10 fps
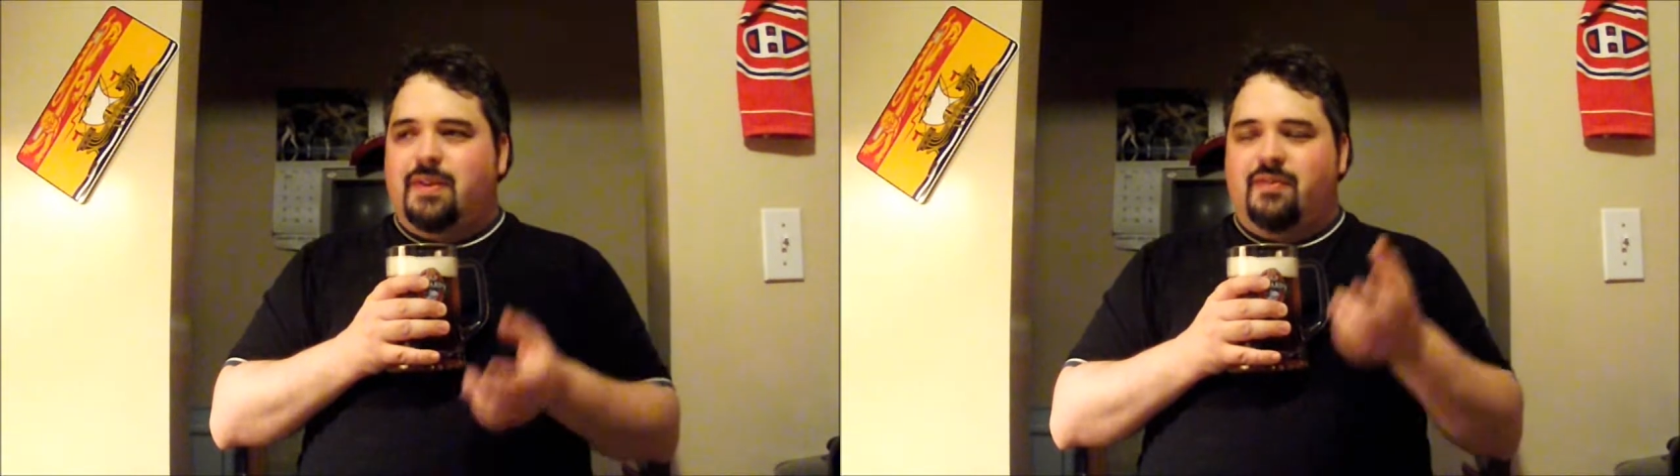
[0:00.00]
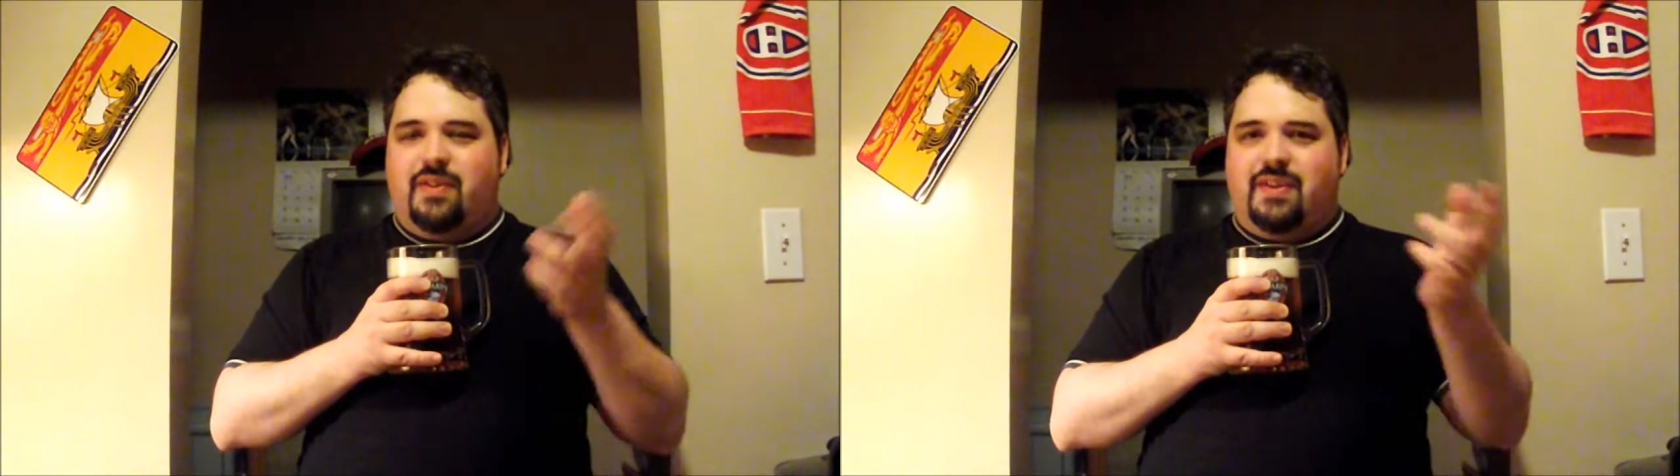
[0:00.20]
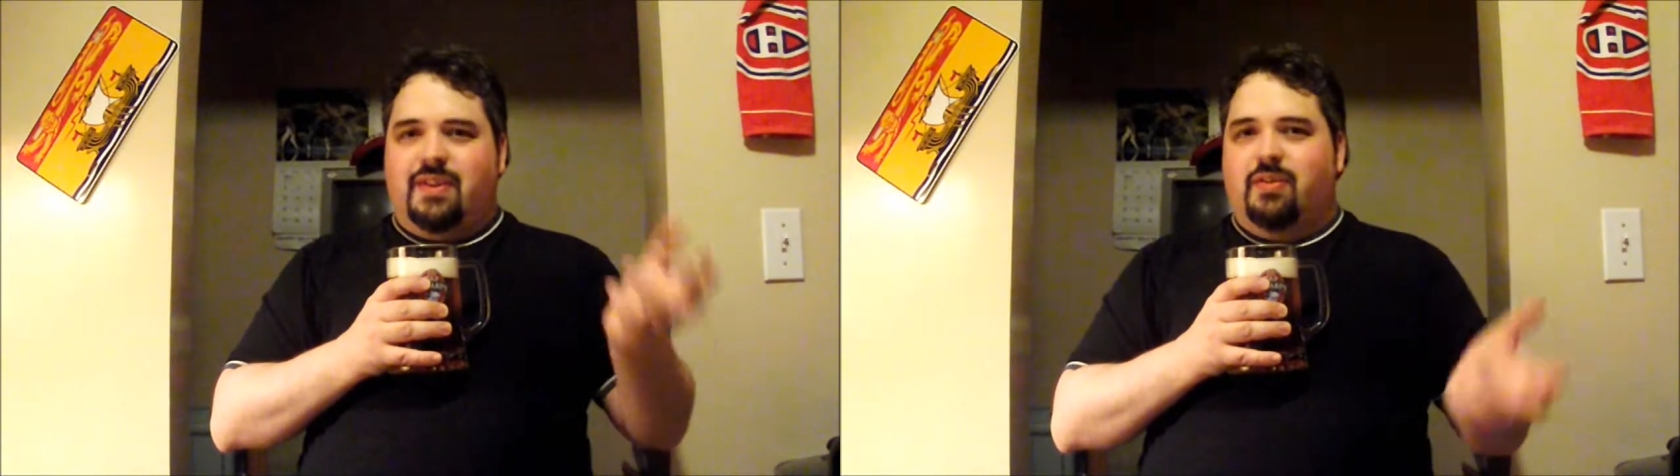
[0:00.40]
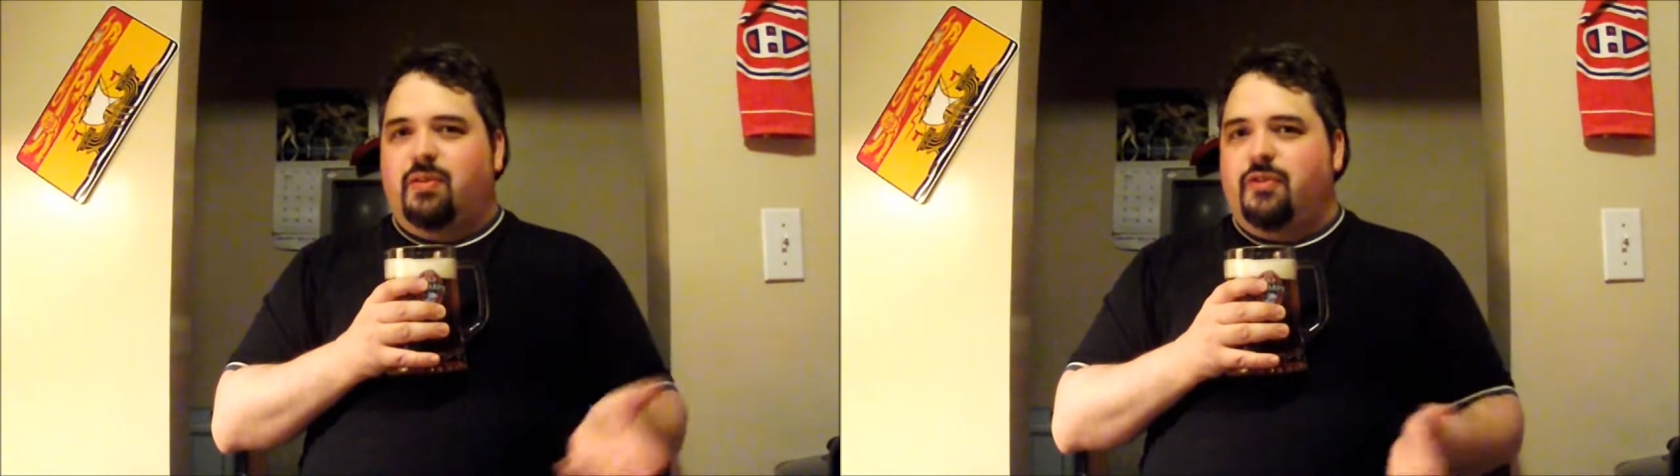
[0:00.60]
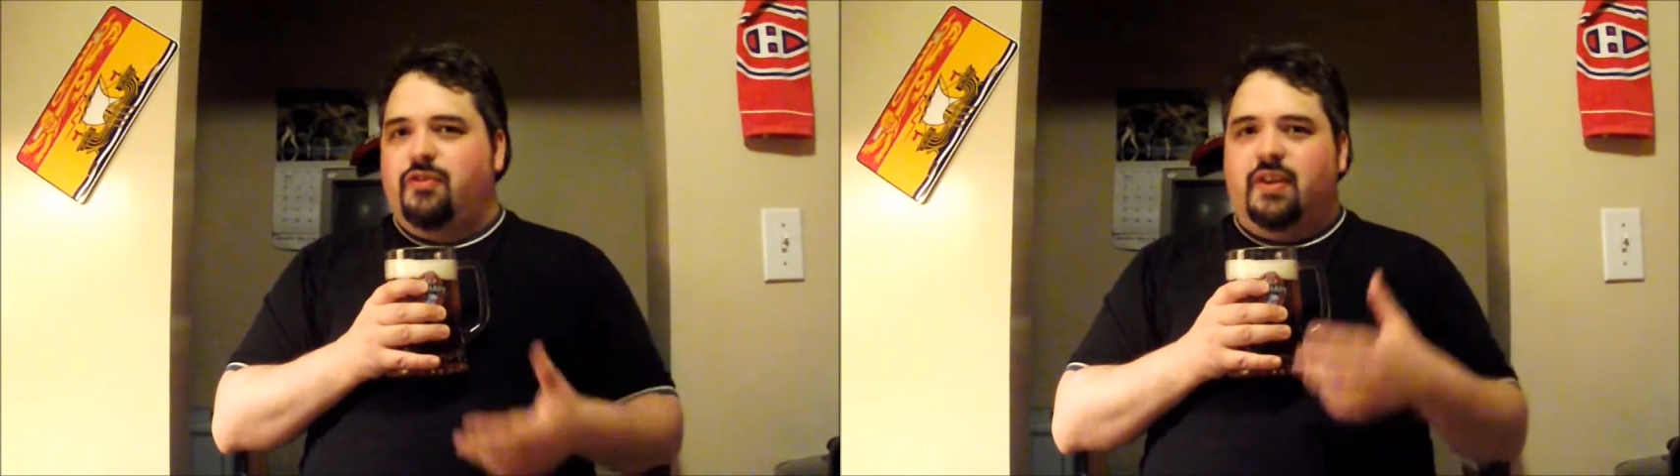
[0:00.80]
of a Euro
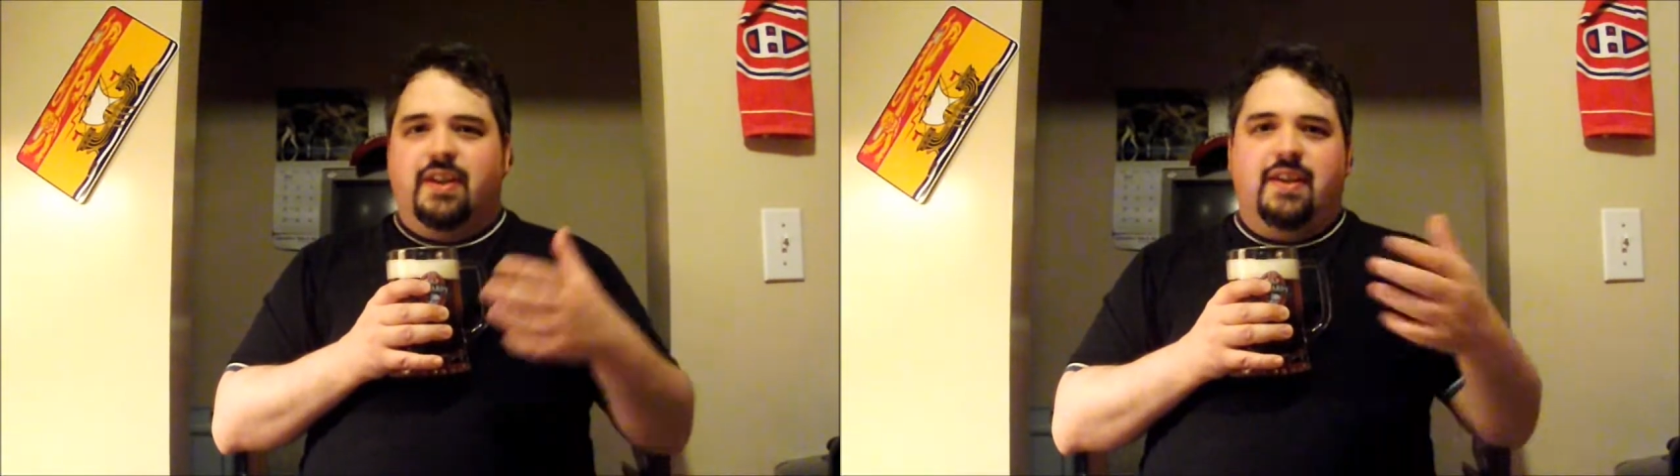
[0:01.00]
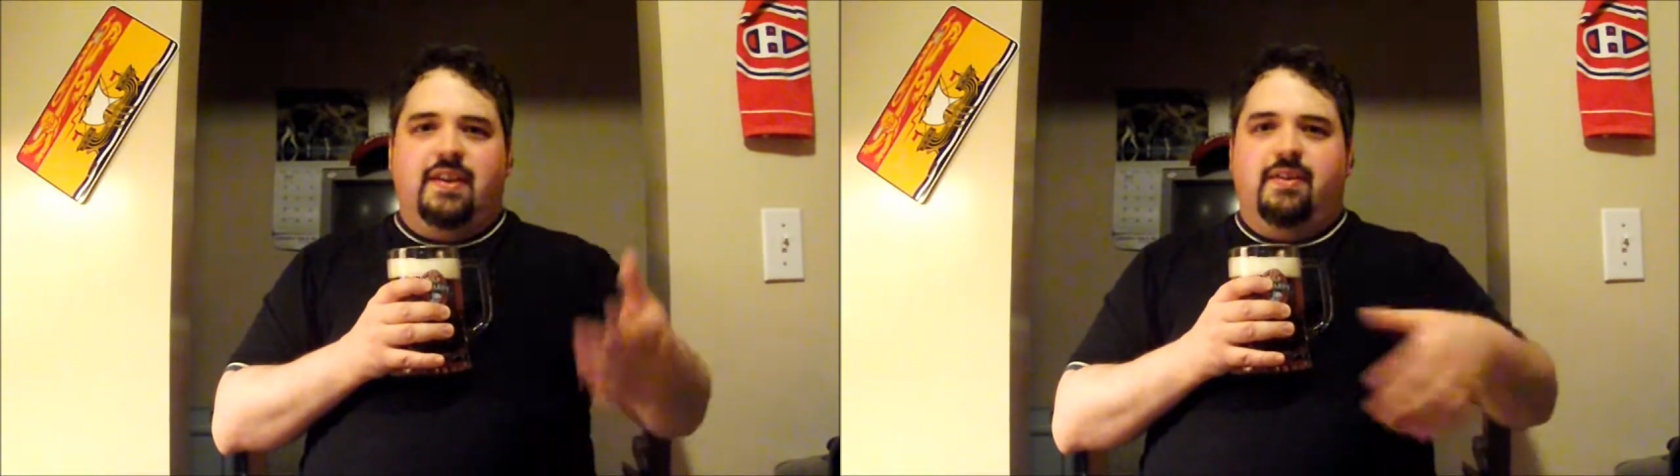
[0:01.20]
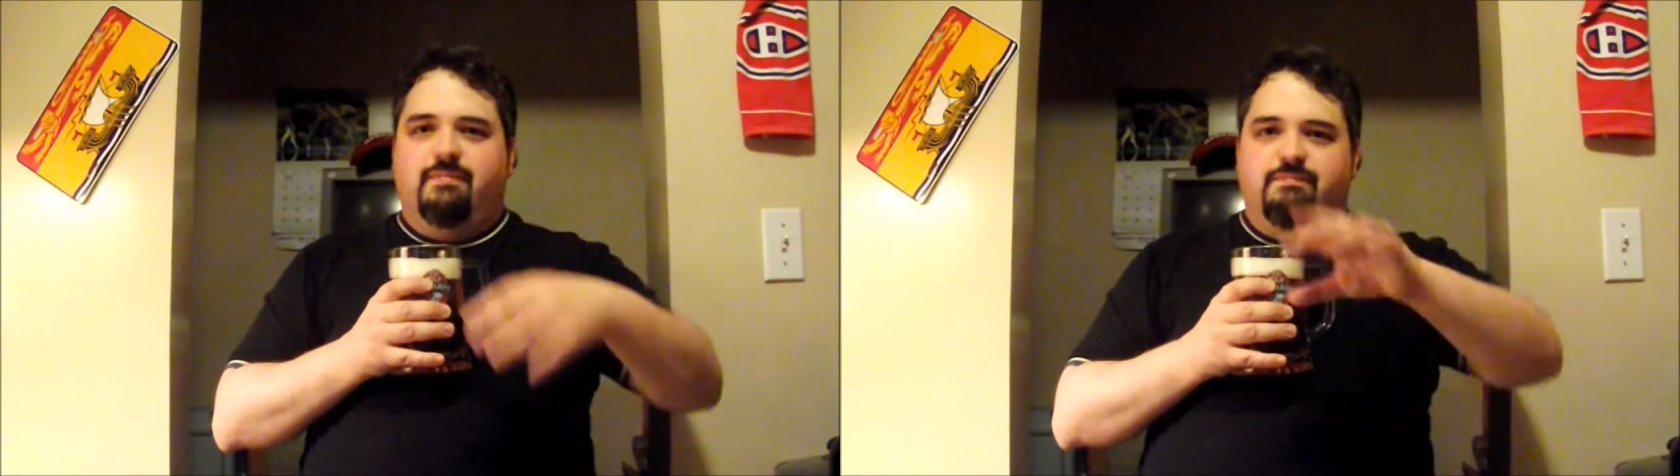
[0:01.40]
funky,